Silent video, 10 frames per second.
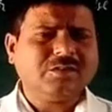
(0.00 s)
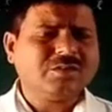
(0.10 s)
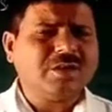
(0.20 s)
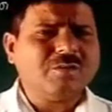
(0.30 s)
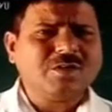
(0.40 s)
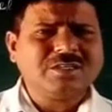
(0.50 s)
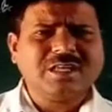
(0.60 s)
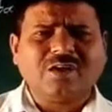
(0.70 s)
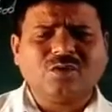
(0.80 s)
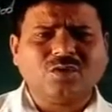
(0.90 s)
Somewhat they
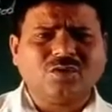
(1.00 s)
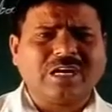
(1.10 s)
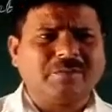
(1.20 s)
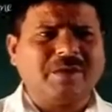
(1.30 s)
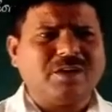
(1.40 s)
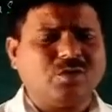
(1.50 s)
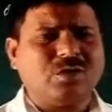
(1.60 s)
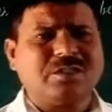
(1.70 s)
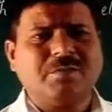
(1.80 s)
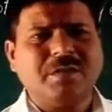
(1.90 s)
are going to get married to
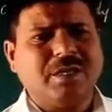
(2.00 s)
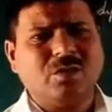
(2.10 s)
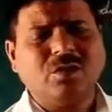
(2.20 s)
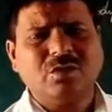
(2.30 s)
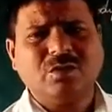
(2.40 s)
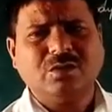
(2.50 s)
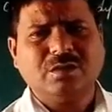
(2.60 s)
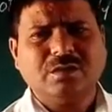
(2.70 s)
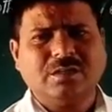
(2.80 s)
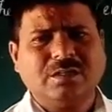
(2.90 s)
somebody now.
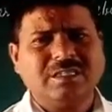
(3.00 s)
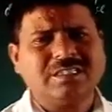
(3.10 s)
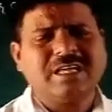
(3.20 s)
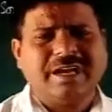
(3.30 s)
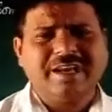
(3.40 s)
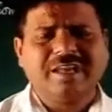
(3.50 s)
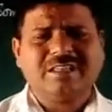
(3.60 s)
So this is the idea